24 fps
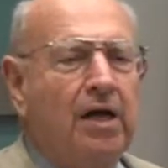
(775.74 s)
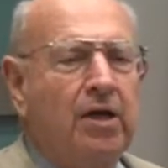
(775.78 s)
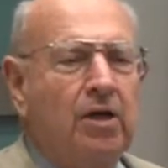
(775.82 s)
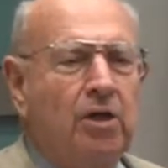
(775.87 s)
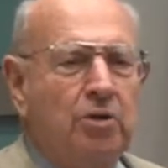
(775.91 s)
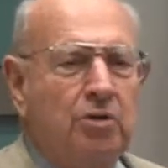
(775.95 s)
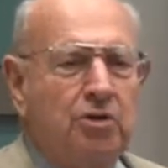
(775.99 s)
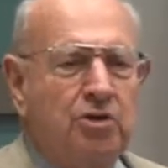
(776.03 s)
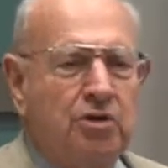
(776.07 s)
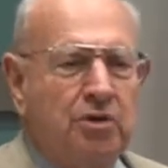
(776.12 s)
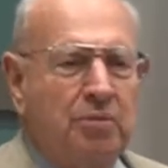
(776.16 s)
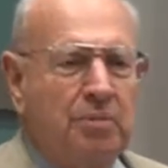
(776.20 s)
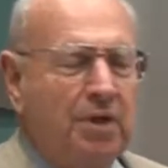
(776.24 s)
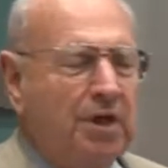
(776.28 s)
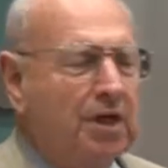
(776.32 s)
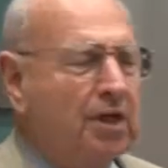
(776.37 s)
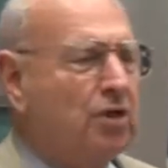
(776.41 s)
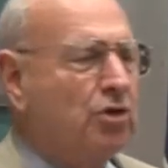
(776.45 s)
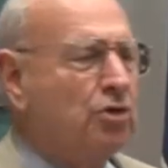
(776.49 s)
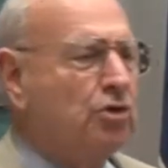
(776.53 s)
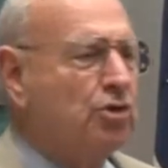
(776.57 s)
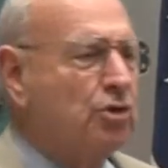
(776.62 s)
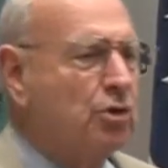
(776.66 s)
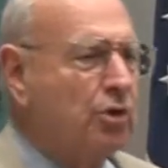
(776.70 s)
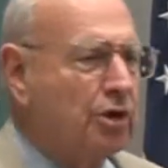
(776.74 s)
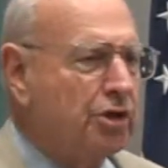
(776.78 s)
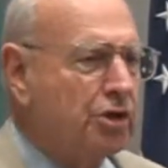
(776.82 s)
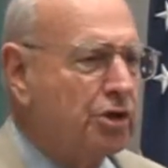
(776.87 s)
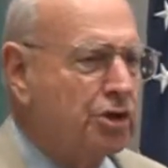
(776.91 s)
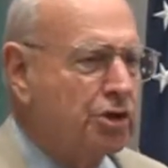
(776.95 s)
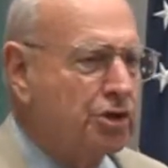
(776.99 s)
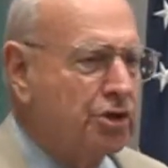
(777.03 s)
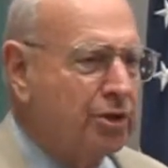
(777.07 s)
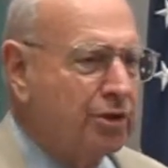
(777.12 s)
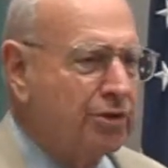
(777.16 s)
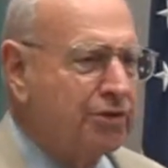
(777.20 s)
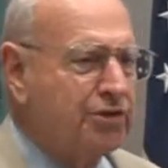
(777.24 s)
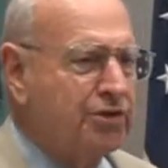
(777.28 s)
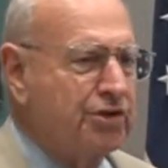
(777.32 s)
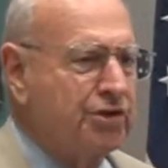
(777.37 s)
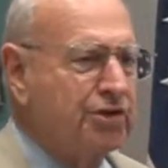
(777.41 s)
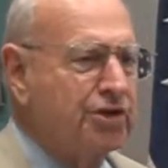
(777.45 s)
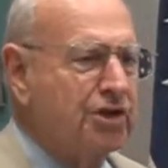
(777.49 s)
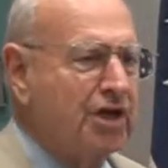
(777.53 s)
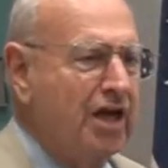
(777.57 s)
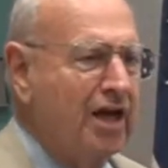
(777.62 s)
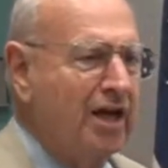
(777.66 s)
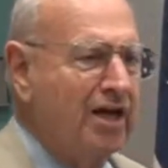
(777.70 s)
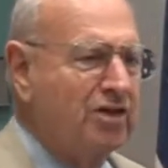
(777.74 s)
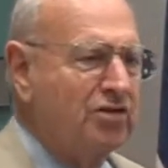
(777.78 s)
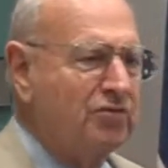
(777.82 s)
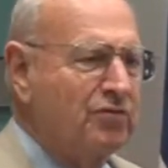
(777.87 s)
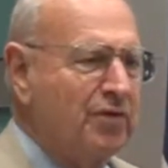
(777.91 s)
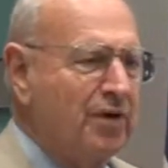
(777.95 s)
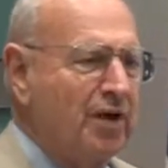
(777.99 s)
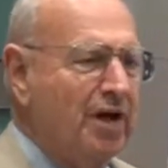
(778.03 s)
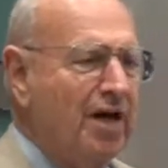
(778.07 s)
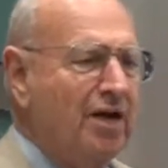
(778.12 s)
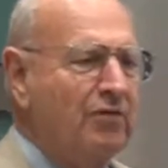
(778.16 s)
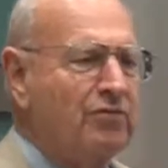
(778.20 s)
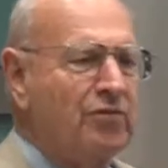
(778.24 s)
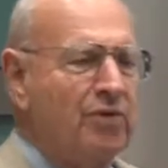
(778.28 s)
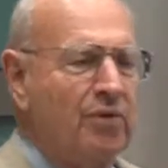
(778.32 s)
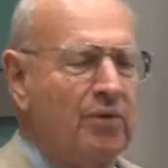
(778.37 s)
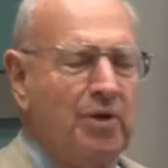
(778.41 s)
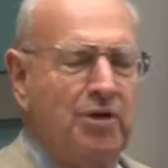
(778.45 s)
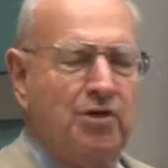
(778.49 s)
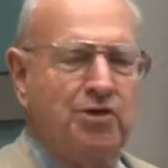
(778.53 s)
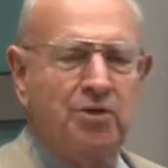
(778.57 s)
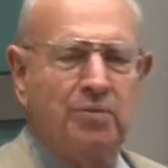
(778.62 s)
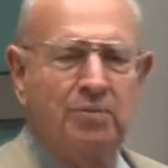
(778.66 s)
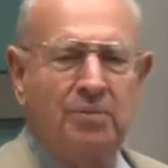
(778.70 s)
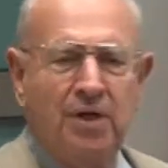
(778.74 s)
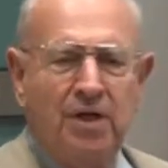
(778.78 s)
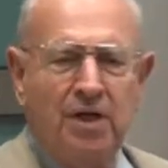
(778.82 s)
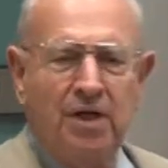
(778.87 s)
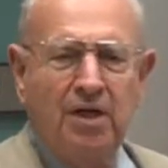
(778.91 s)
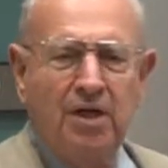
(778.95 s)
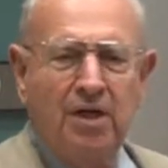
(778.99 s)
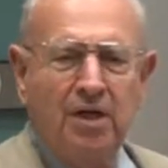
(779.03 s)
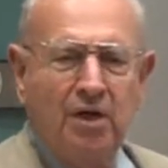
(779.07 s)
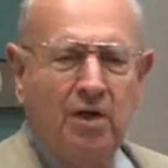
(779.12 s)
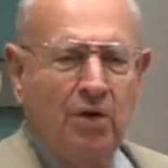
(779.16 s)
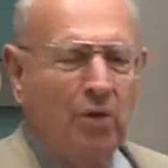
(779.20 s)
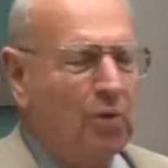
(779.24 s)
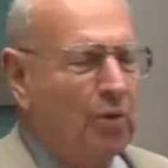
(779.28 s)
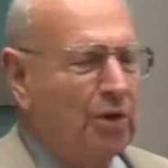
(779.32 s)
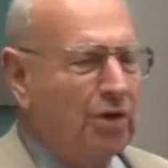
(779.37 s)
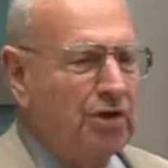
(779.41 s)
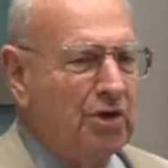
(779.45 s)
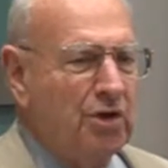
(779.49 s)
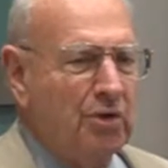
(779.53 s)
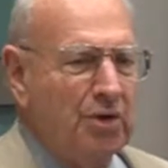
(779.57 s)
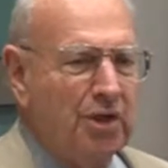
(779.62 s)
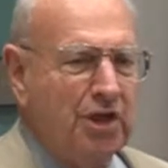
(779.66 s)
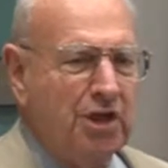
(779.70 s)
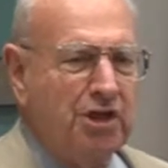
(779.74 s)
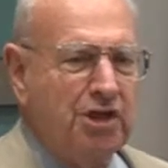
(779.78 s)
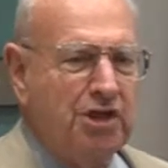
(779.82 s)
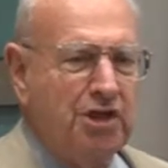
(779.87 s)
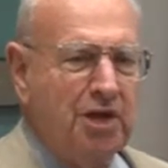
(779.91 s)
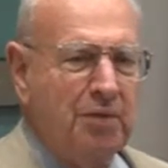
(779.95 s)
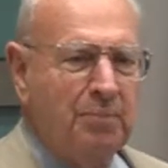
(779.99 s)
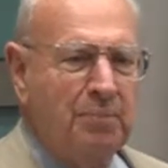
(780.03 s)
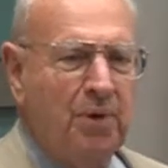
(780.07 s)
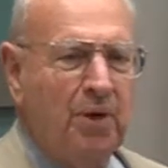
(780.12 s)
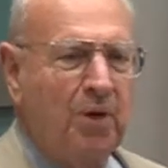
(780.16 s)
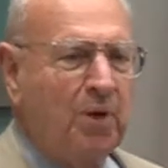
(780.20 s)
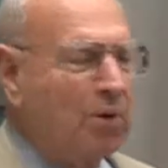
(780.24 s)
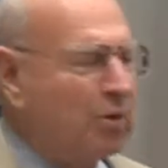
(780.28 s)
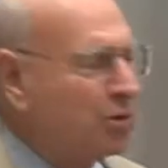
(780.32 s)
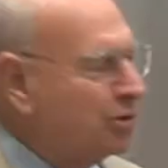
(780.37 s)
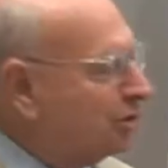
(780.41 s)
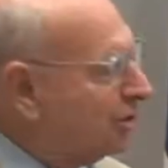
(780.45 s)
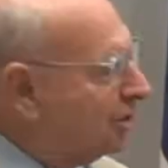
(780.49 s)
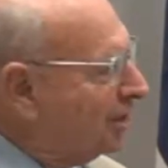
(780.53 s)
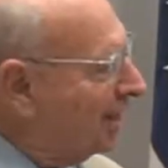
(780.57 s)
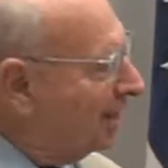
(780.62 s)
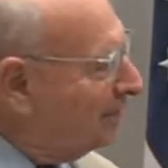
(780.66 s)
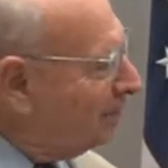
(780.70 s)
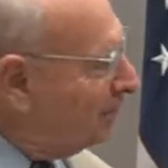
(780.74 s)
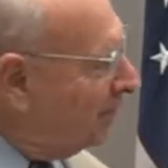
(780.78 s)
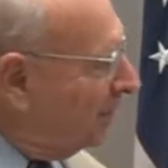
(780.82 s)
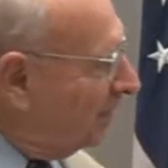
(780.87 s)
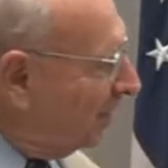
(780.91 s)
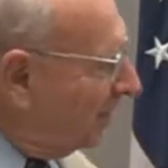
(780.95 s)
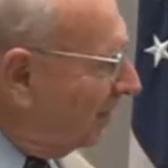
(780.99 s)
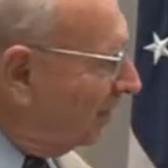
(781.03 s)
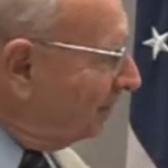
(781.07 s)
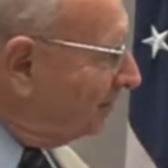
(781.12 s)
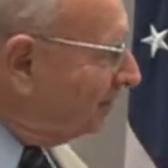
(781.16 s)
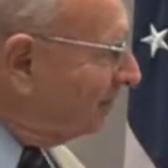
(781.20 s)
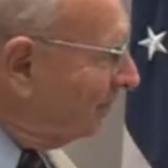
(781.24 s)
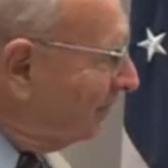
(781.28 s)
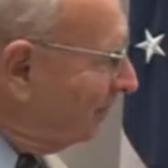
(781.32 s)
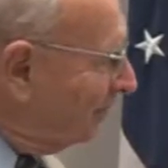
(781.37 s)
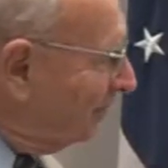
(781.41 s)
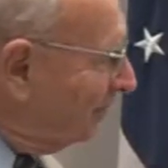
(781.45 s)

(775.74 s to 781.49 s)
Used to be George Shultz's aphorism, when you're in a deep hole, stop digging.